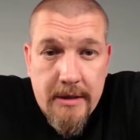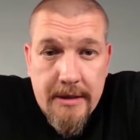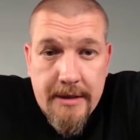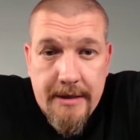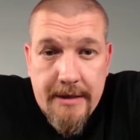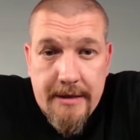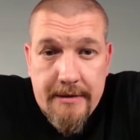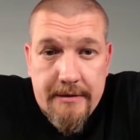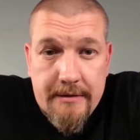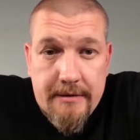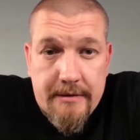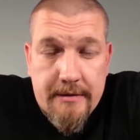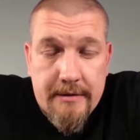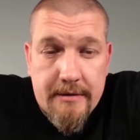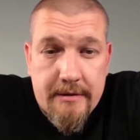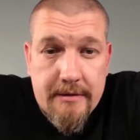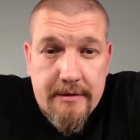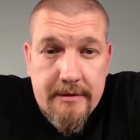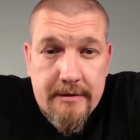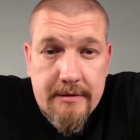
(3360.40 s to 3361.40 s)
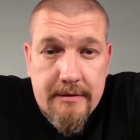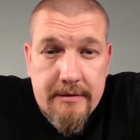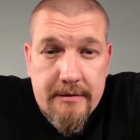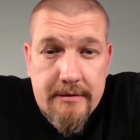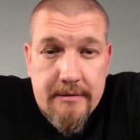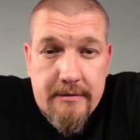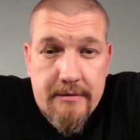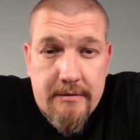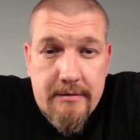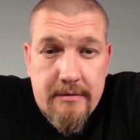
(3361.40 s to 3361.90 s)
And
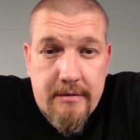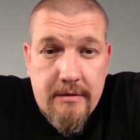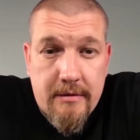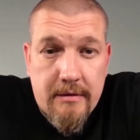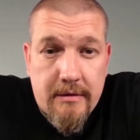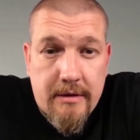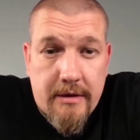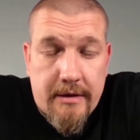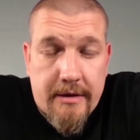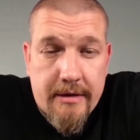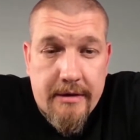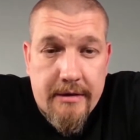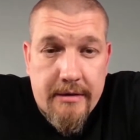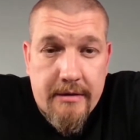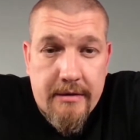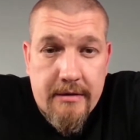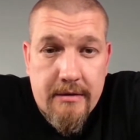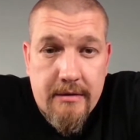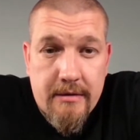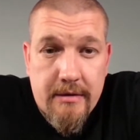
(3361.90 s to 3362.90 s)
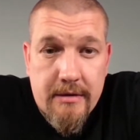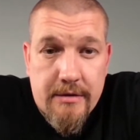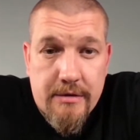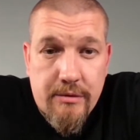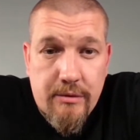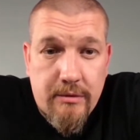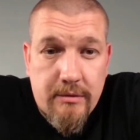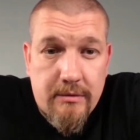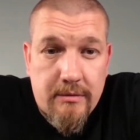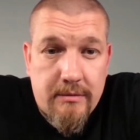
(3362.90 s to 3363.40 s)
let's
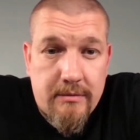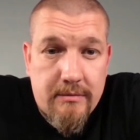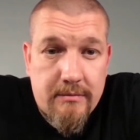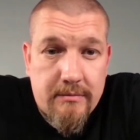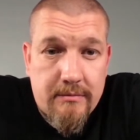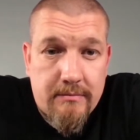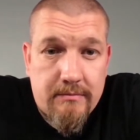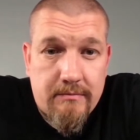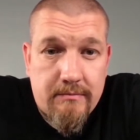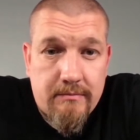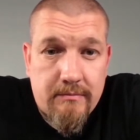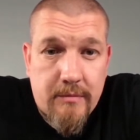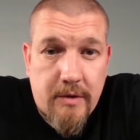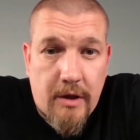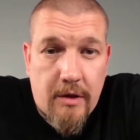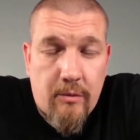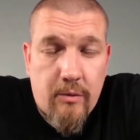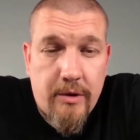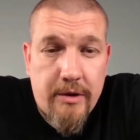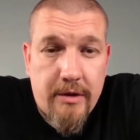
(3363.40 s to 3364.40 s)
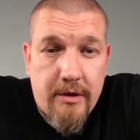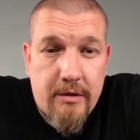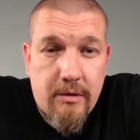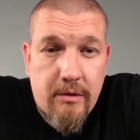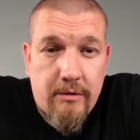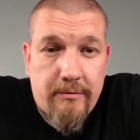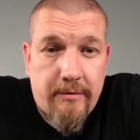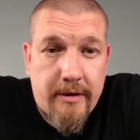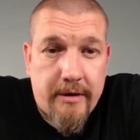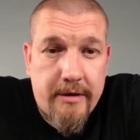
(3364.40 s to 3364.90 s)
all, like when the
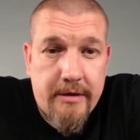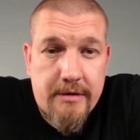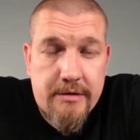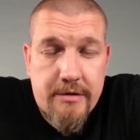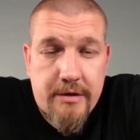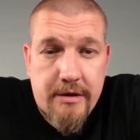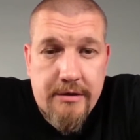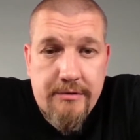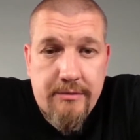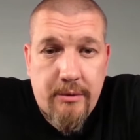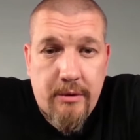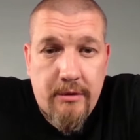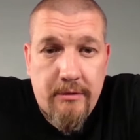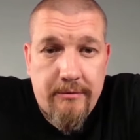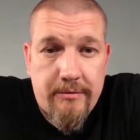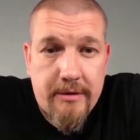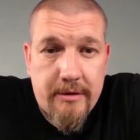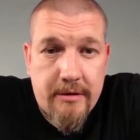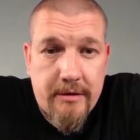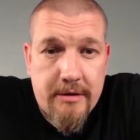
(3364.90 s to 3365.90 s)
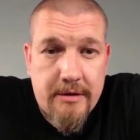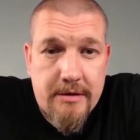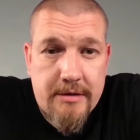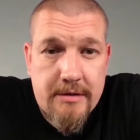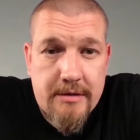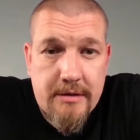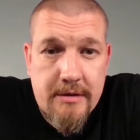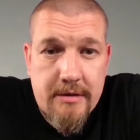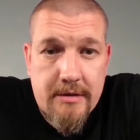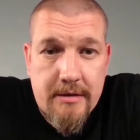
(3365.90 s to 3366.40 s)
clock finally strikes 12 and
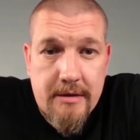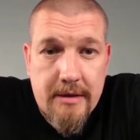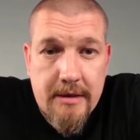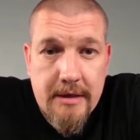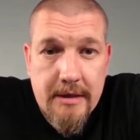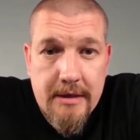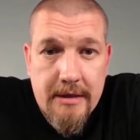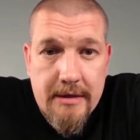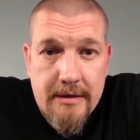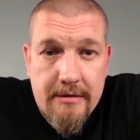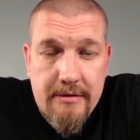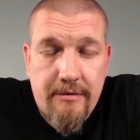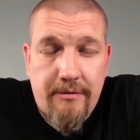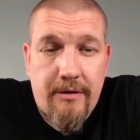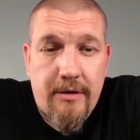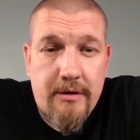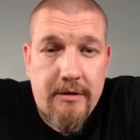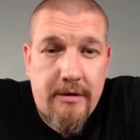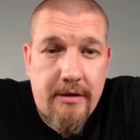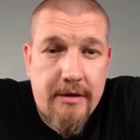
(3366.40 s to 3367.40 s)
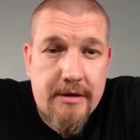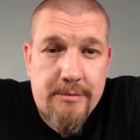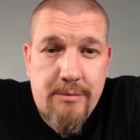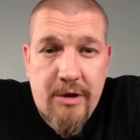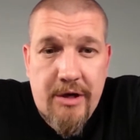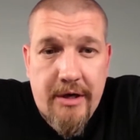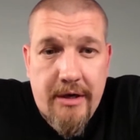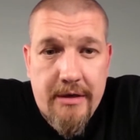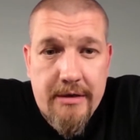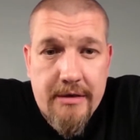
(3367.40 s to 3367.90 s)
this difficult year is
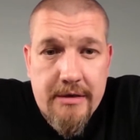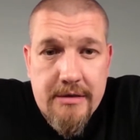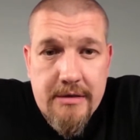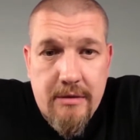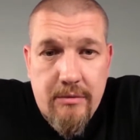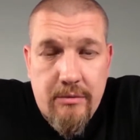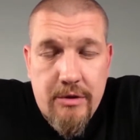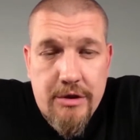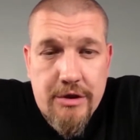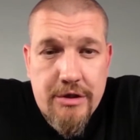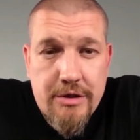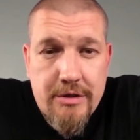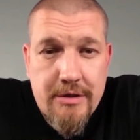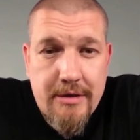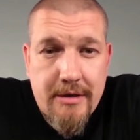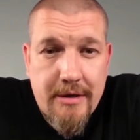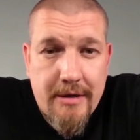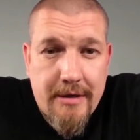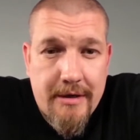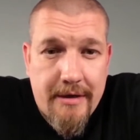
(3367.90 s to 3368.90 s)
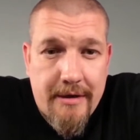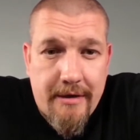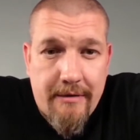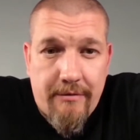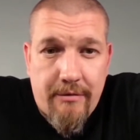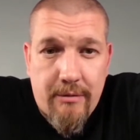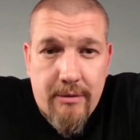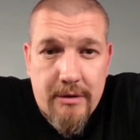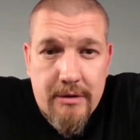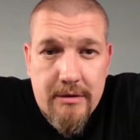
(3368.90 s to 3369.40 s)
behind us, I wish
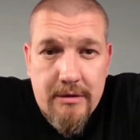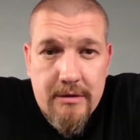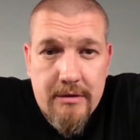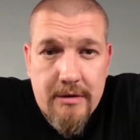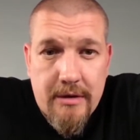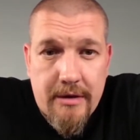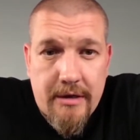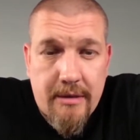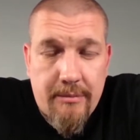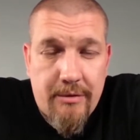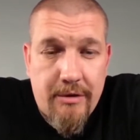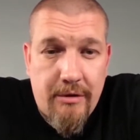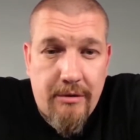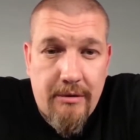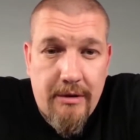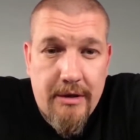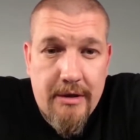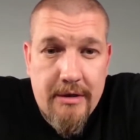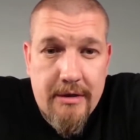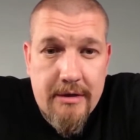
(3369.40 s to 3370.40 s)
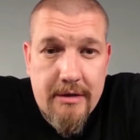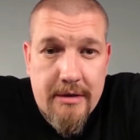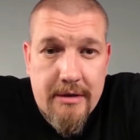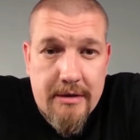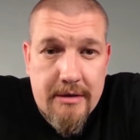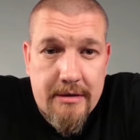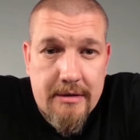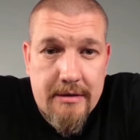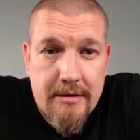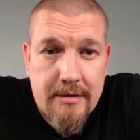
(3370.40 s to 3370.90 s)
everyone a happy new year
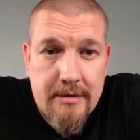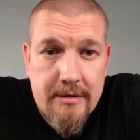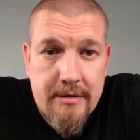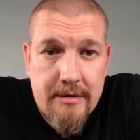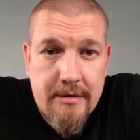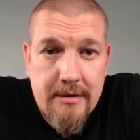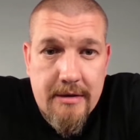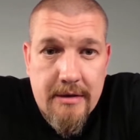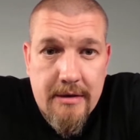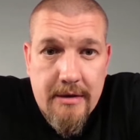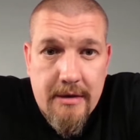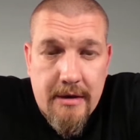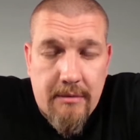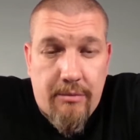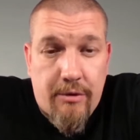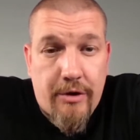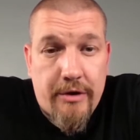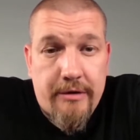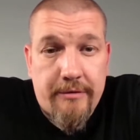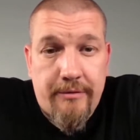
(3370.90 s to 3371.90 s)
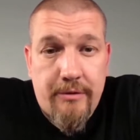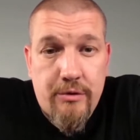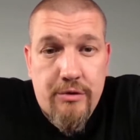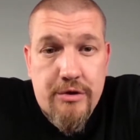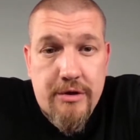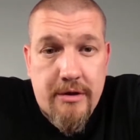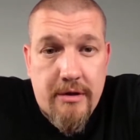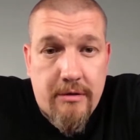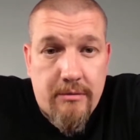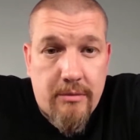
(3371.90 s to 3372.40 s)
and a brighter
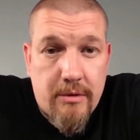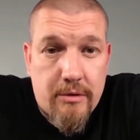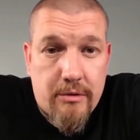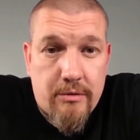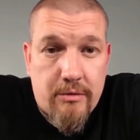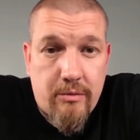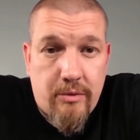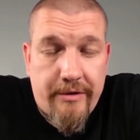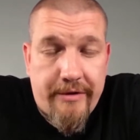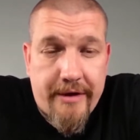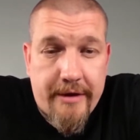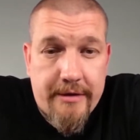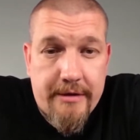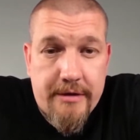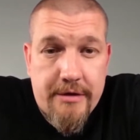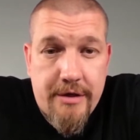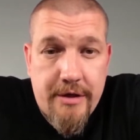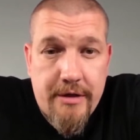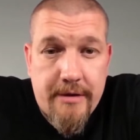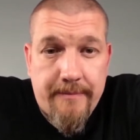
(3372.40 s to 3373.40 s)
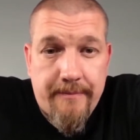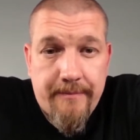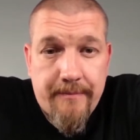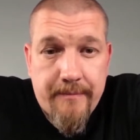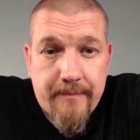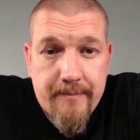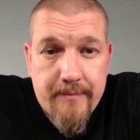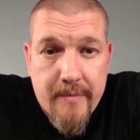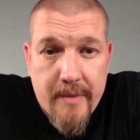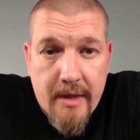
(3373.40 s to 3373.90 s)
future than what we had this year.
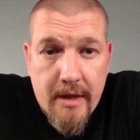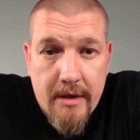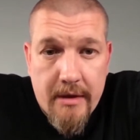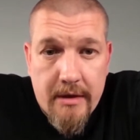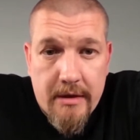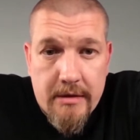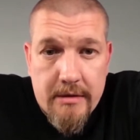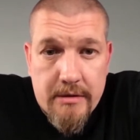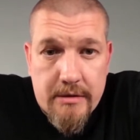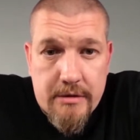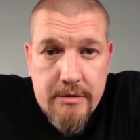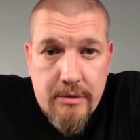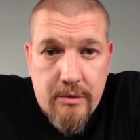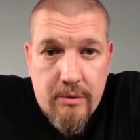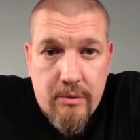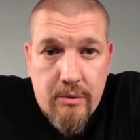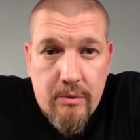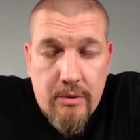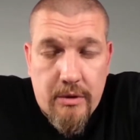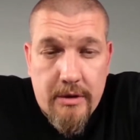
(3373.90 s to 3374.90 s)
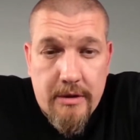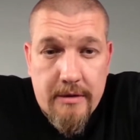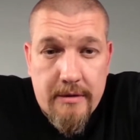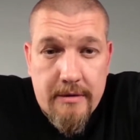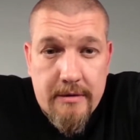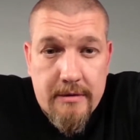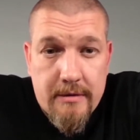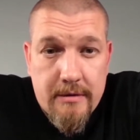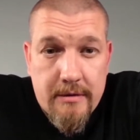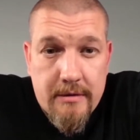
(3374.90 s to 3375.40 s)
So